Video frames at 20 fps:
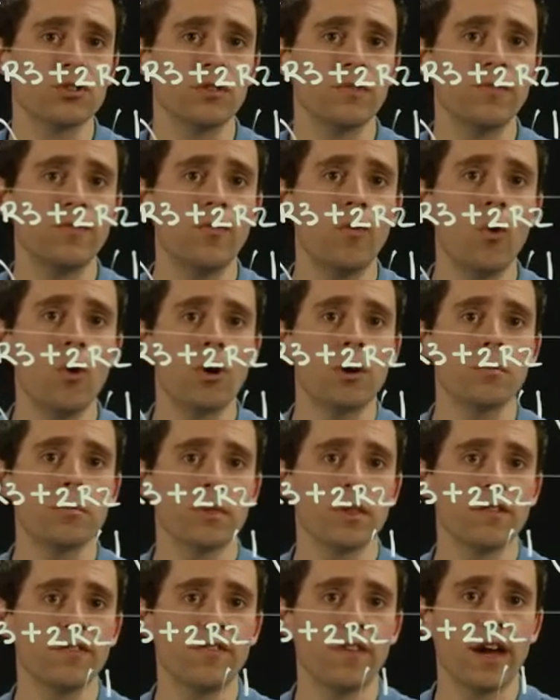form,
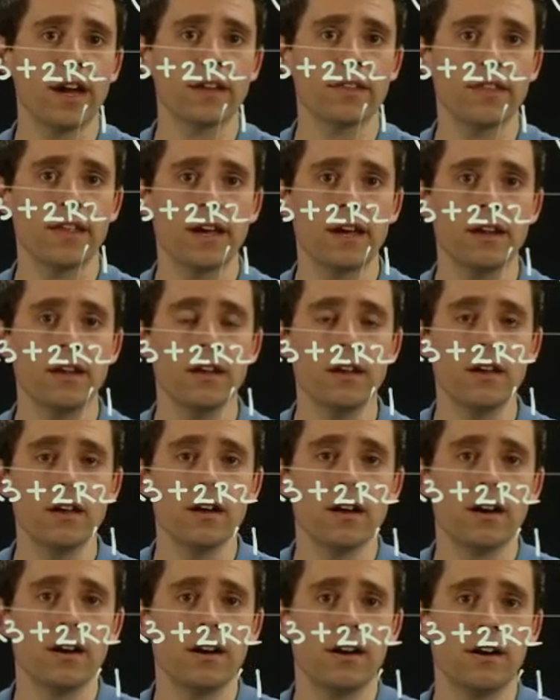the fact that
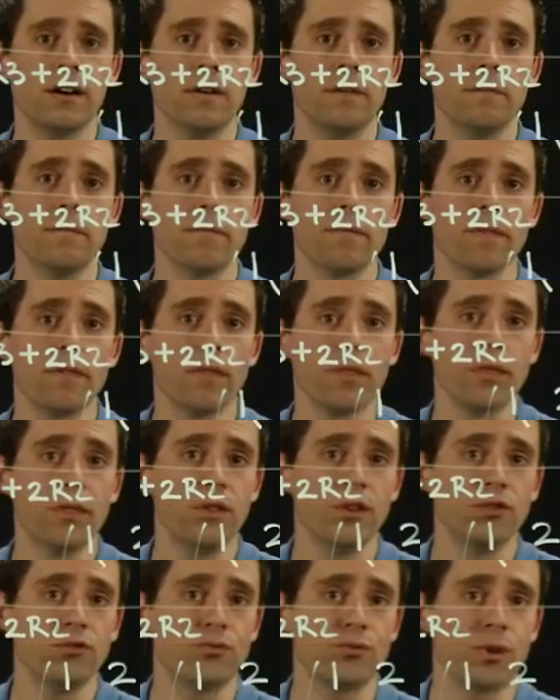um,
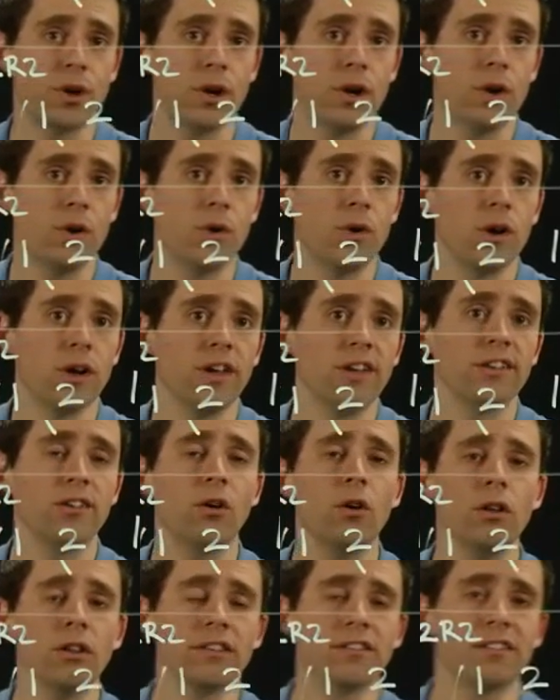this row is
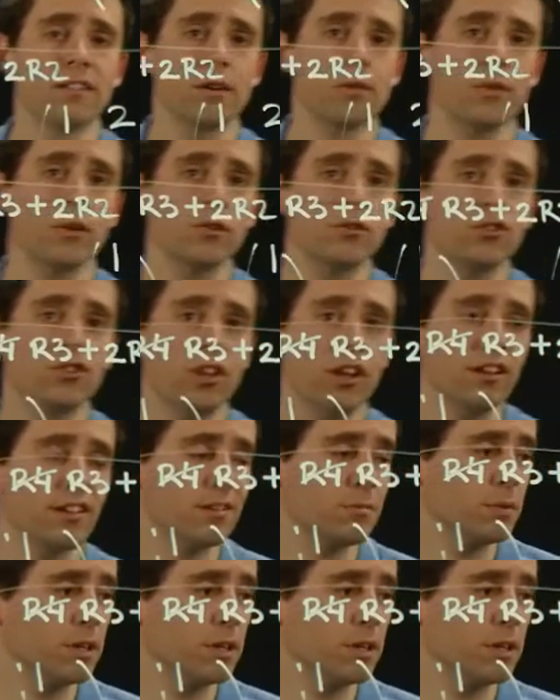all zeros tells me